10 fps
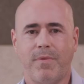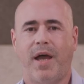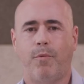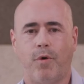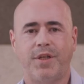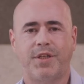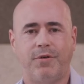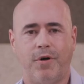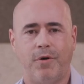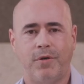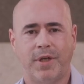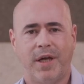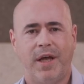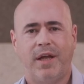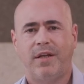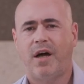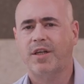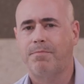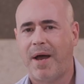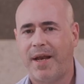And once enrolled,
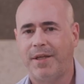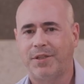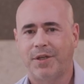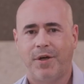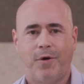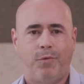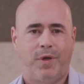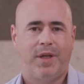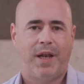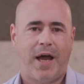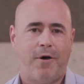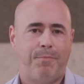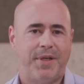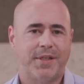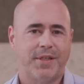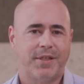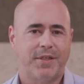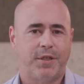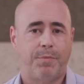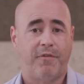Knox Manage will allow businesses
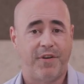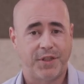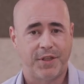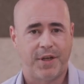to provision